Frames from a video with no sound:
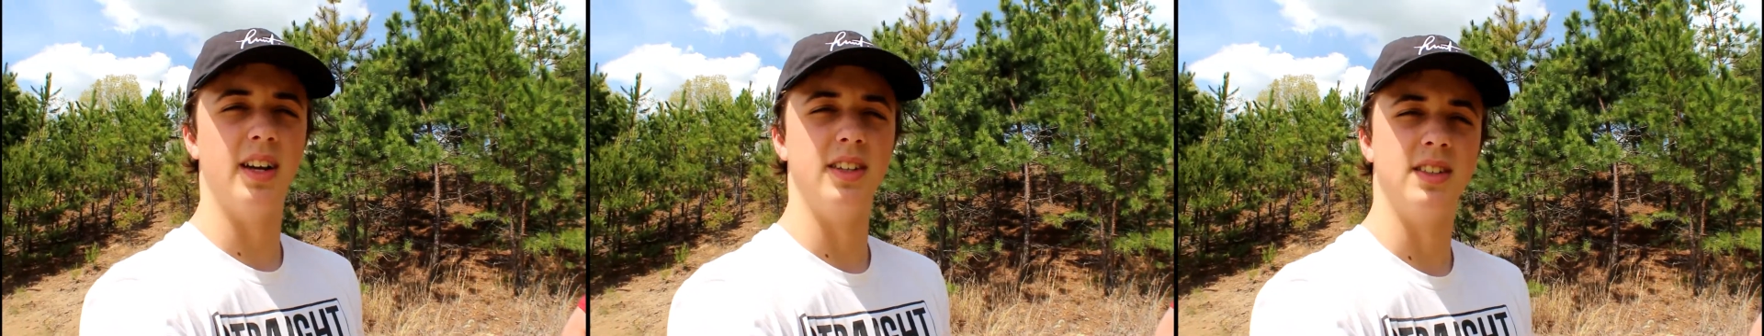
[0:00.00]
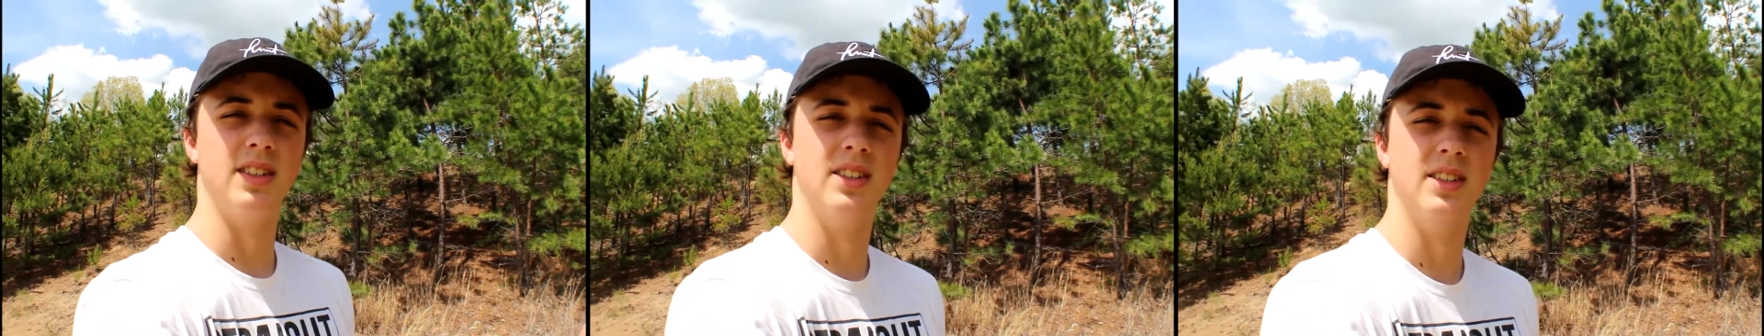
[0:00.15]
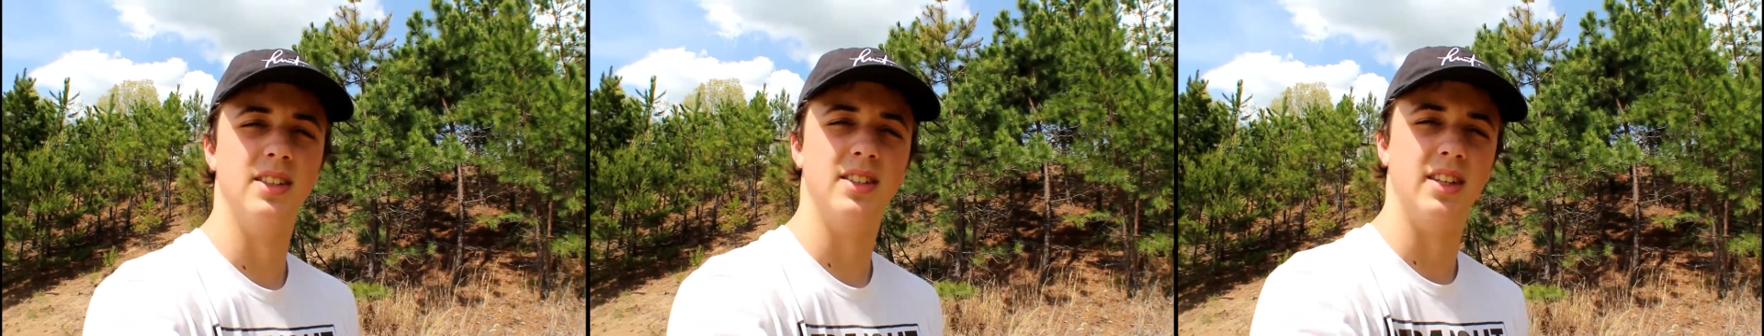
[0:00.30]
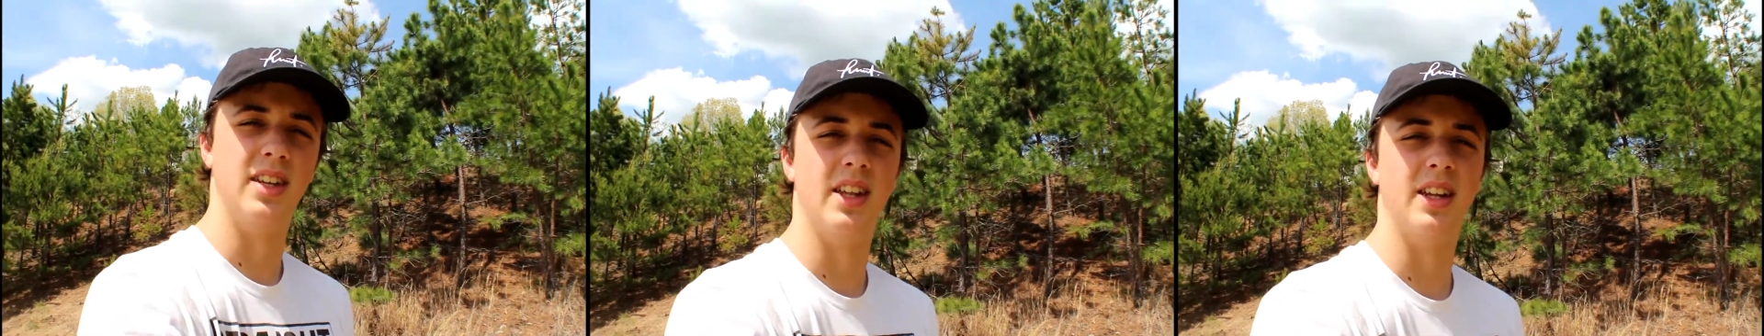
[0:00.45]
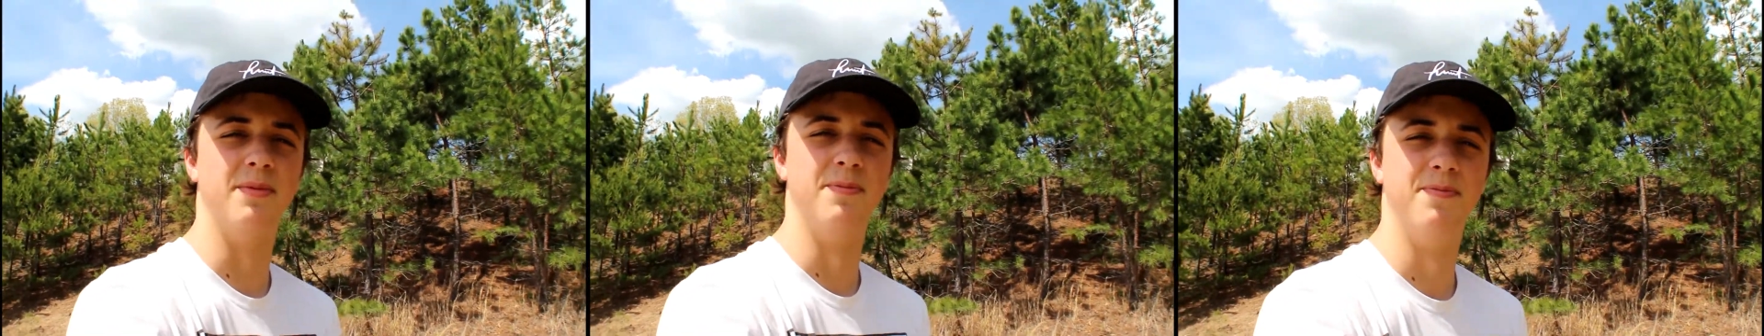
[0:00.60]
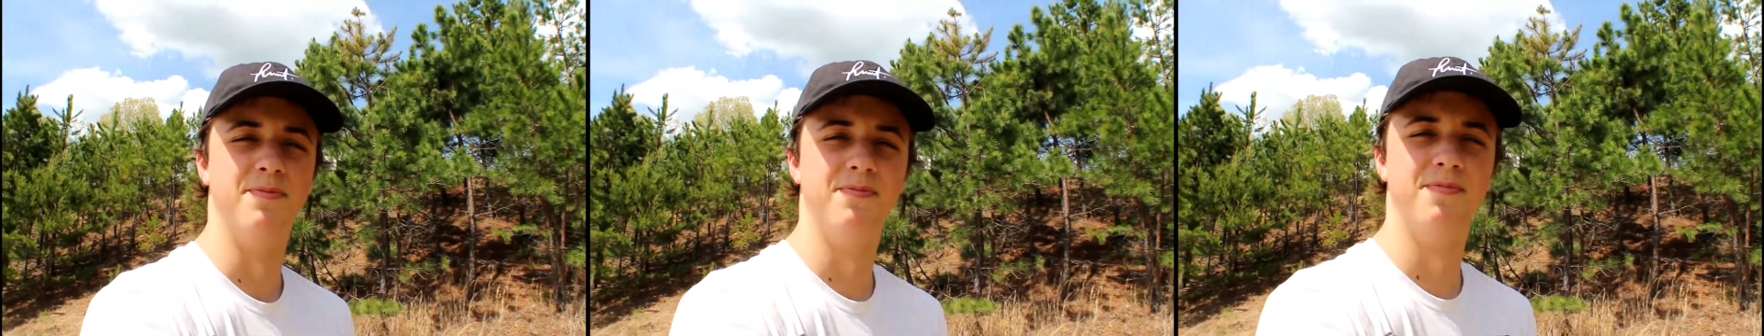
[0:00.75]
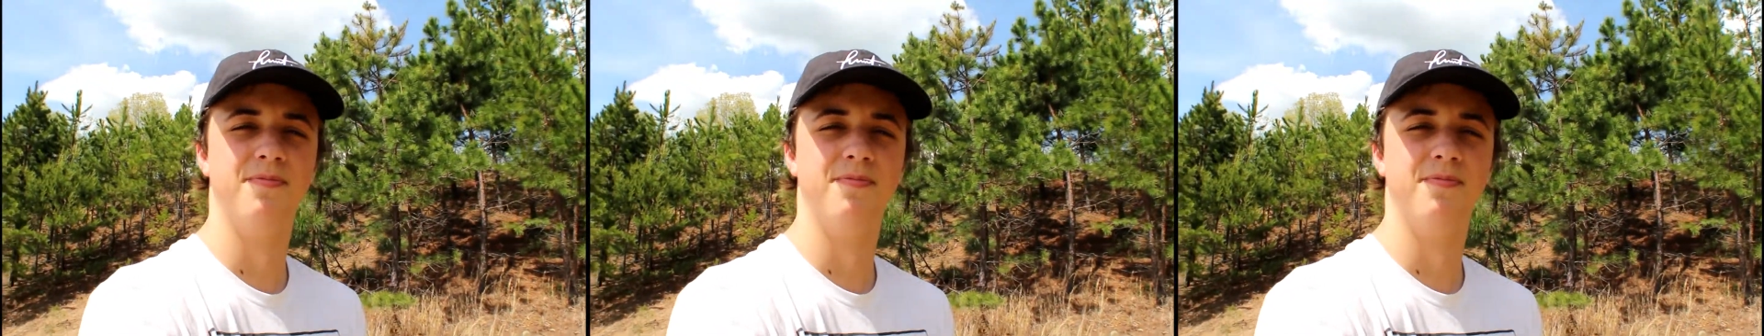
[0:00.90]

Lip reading: guys, see you then.